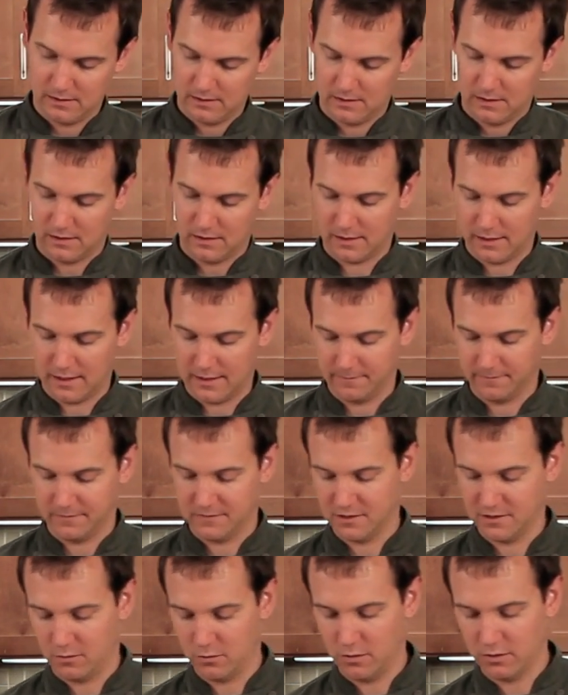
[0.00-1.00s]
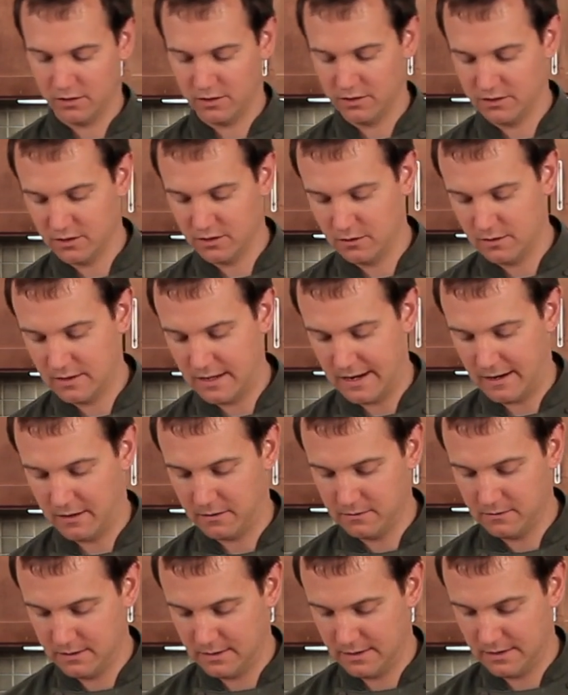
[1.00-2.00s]
Okay, so what I'm going to do
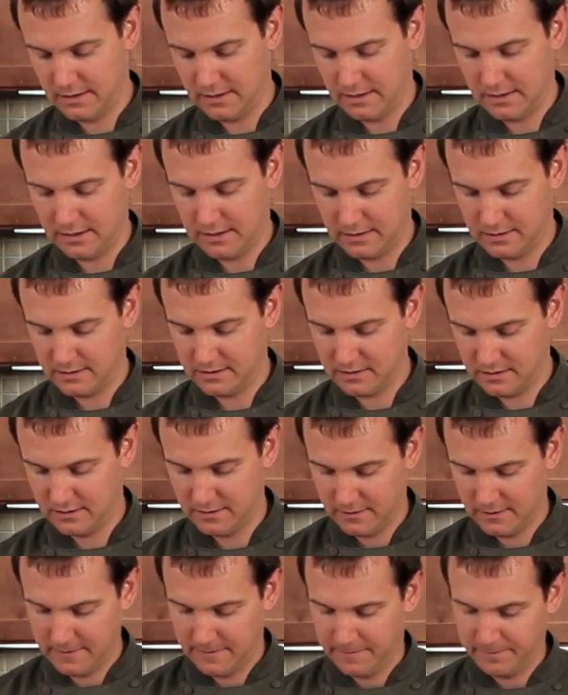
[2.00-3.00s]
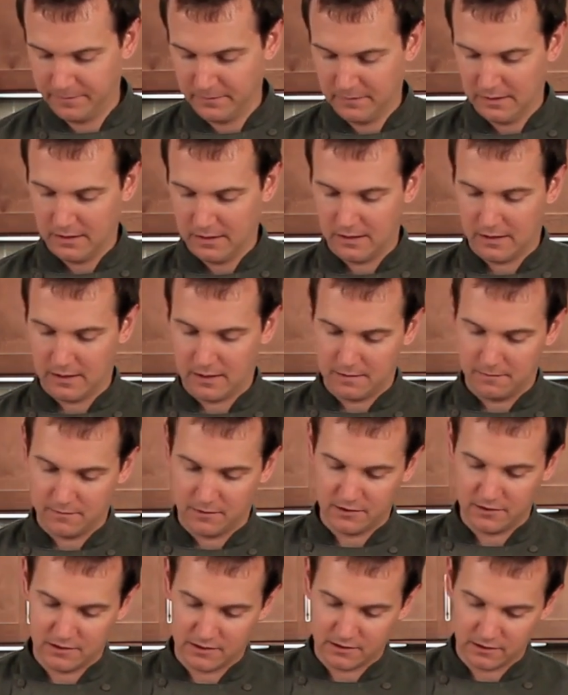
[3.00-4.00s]
now is,
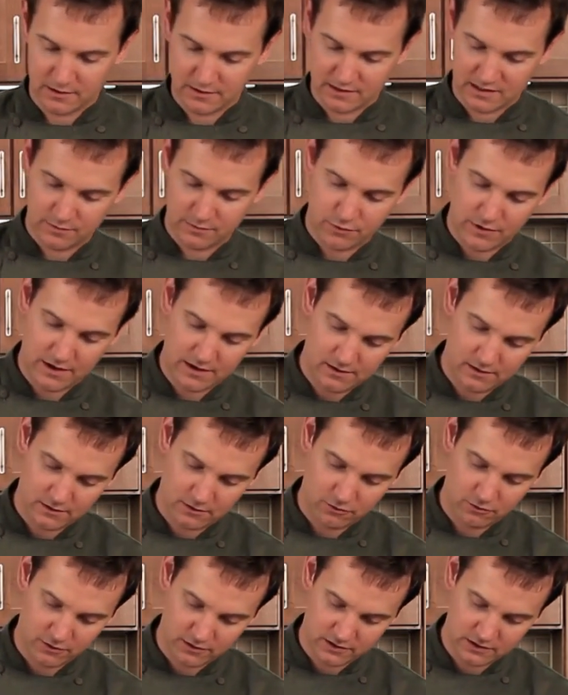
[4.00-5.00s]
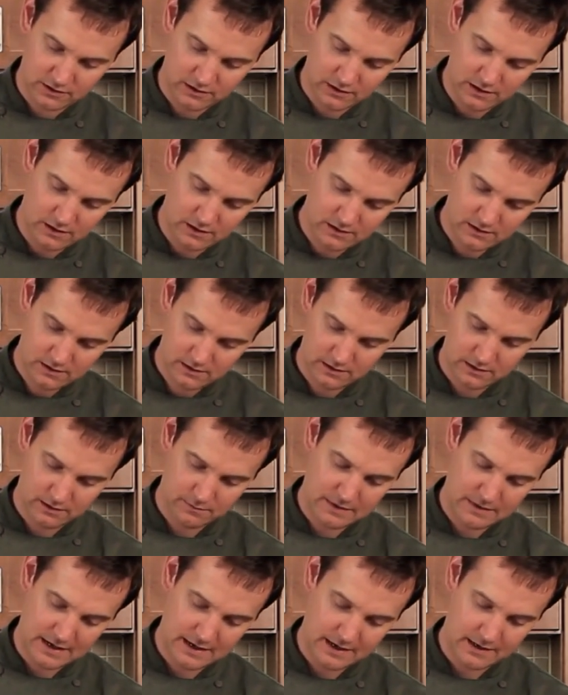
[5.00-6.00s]
because it's kind of spread across the
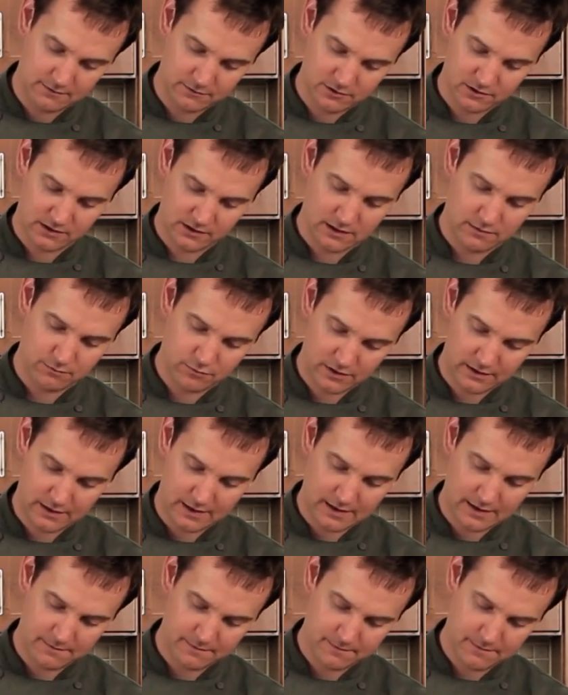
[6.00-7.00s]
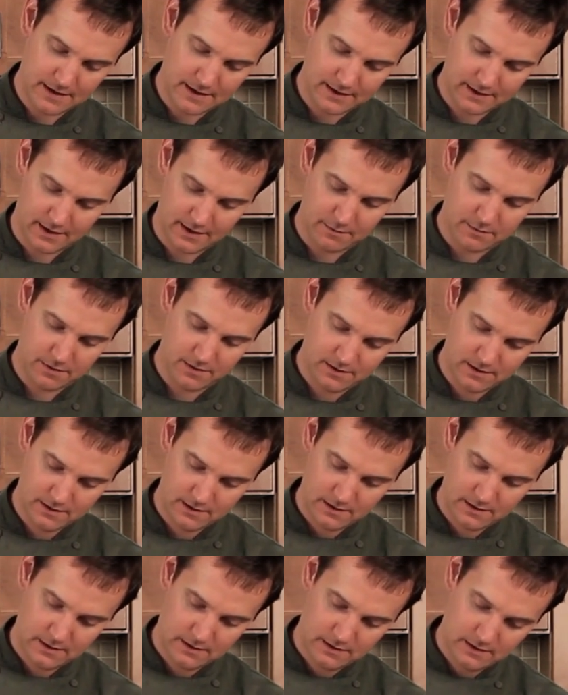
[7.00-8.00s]
pan, I'm just going to bring that back up
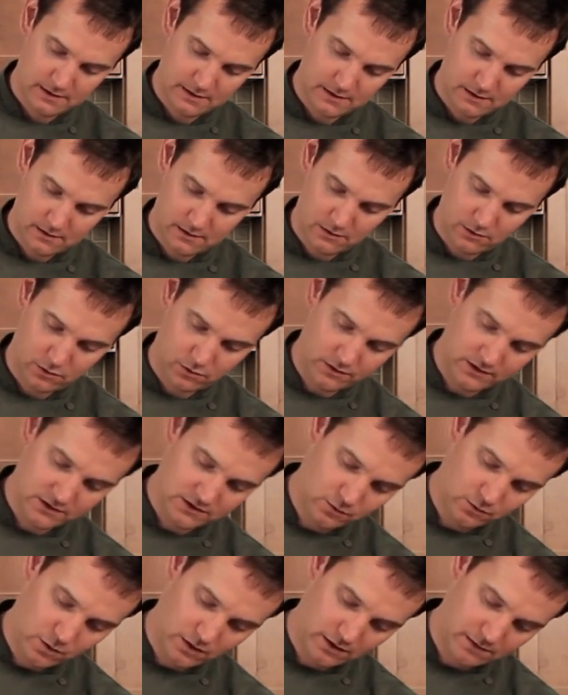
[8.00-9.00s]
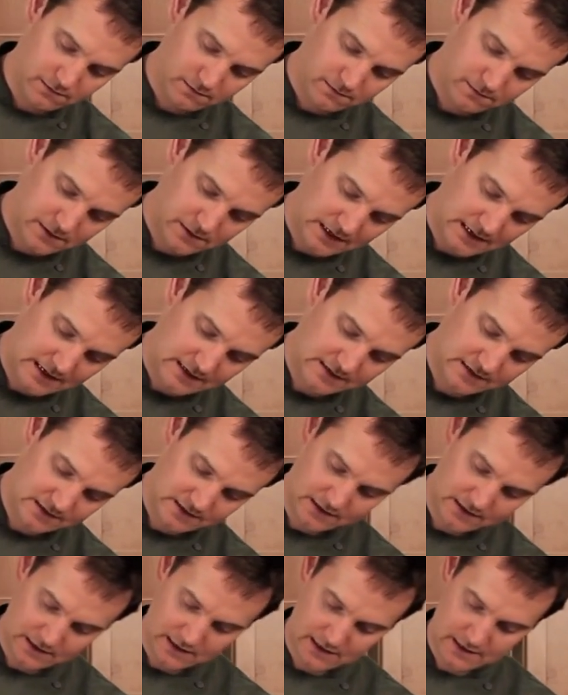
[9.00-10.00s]
all into one piece
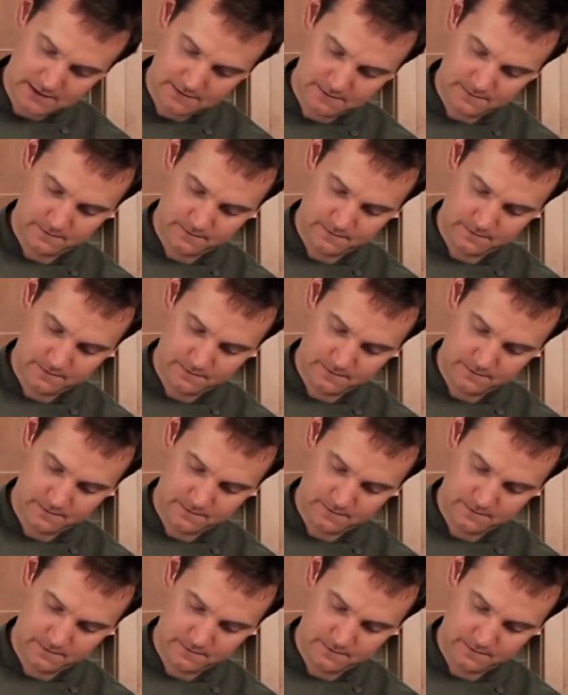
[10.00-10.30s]
again.